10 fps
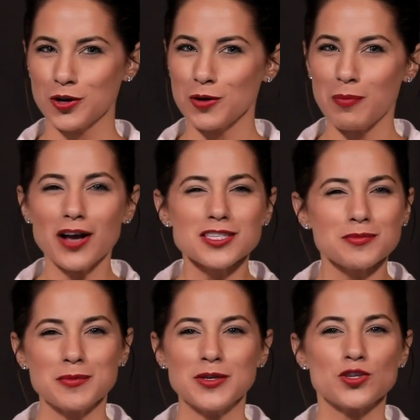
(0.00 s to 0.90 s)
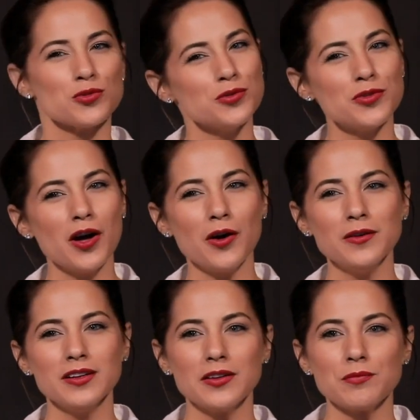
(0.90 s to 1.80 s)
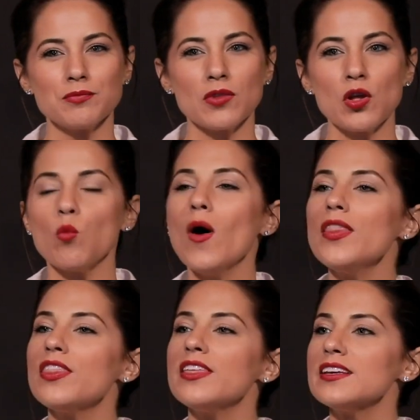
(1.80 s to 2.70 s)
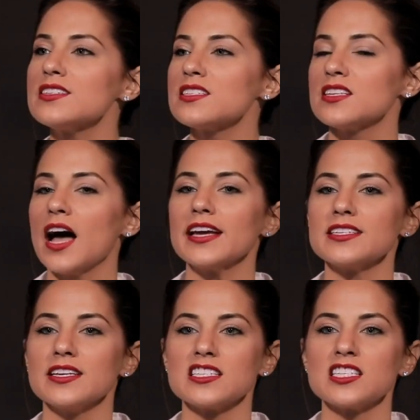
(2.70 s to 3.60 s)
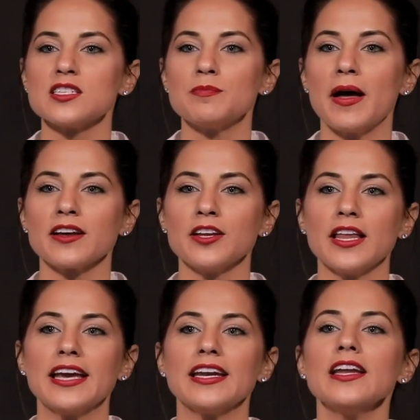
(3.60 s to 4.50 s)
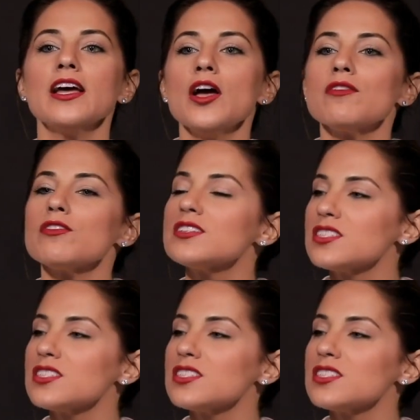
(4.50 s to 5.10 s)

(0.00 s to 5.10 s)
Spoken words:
Could it possibly be true, though? One theist scientist speculated, for the